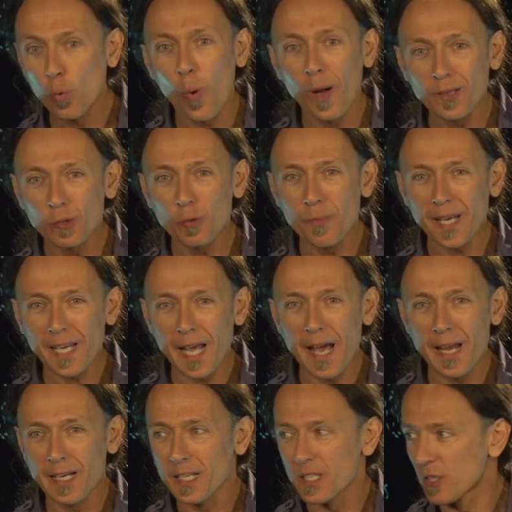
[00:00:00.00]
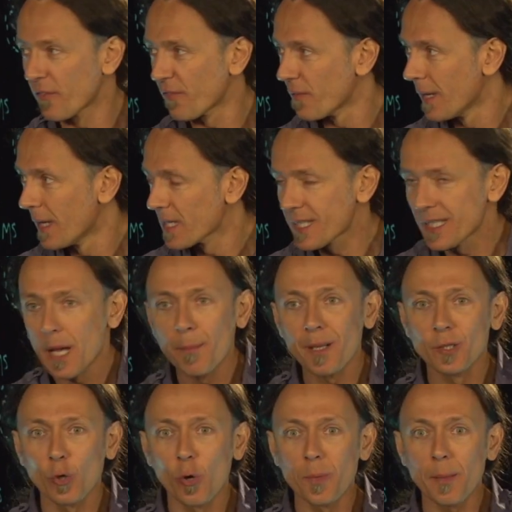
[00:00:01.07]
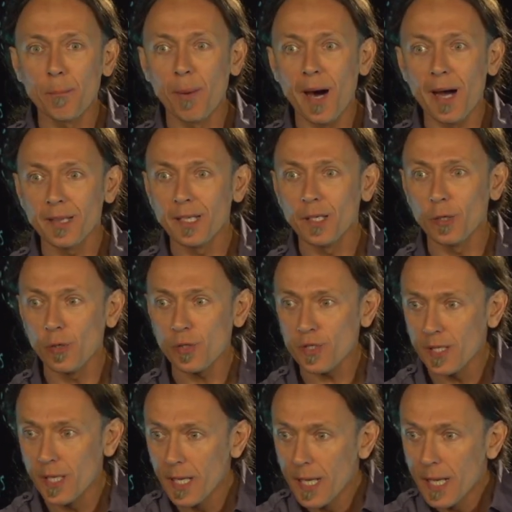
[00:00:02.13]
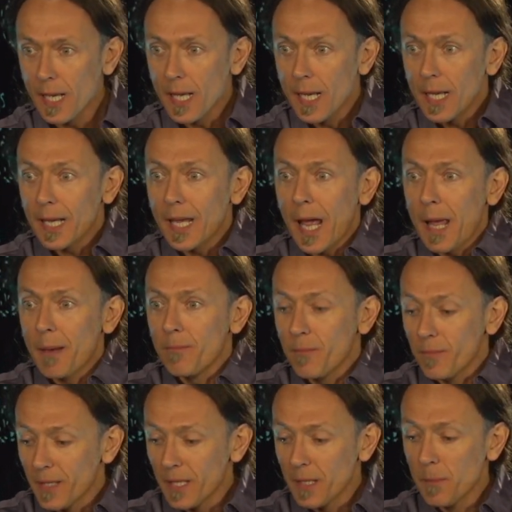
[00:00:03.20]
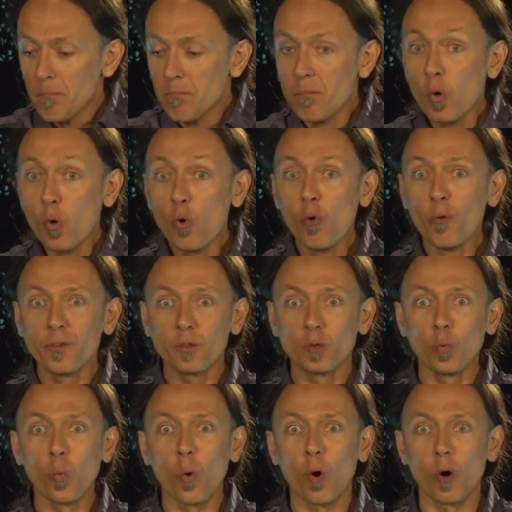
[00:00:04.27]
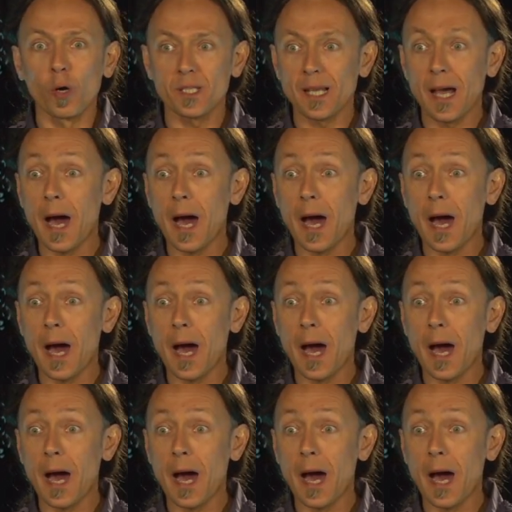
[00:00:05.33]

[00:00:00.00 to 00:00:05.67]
quantum mechanics of subatomic particles can move towards